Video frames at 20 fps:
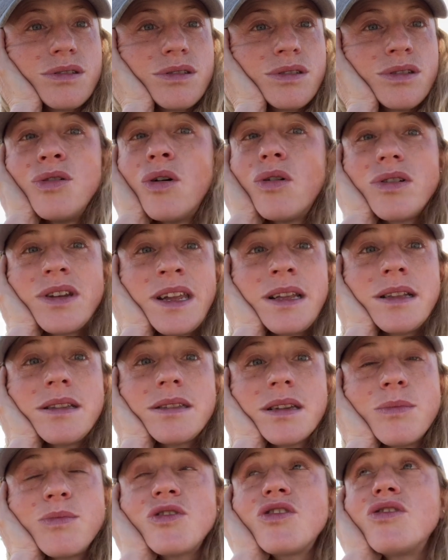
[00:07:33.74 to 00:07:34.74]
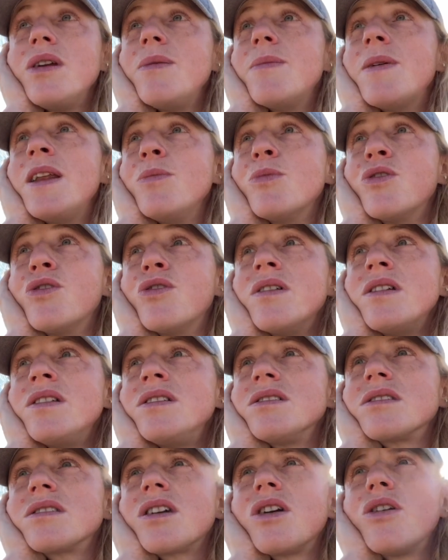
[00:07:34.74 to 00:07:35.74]
not need sun cream anymore and
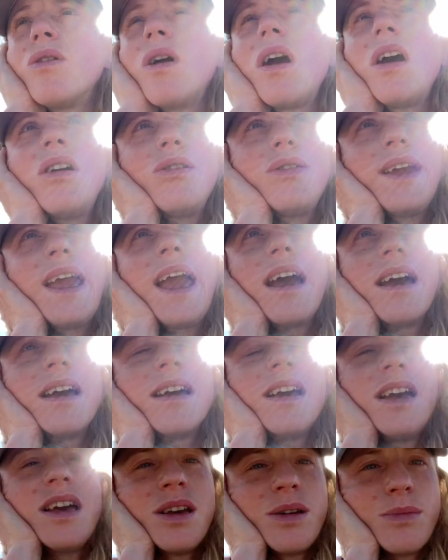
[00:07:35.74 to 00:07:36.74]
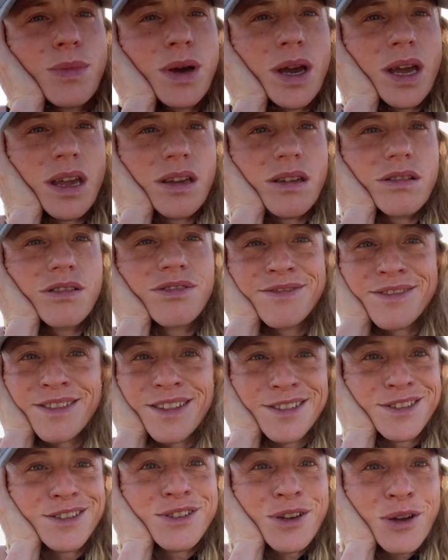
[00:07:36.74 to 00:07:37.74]
just go, oh yeah,
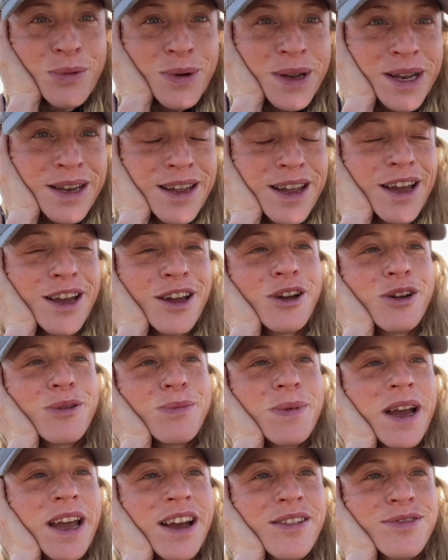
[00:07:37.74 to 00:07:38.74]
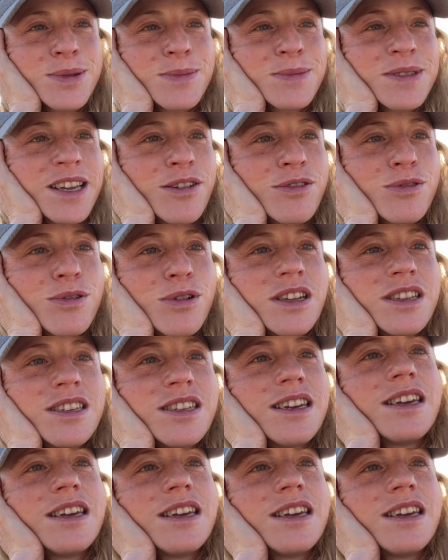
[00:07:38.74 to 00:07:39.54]
this is so windy, I hope I have some sound quality.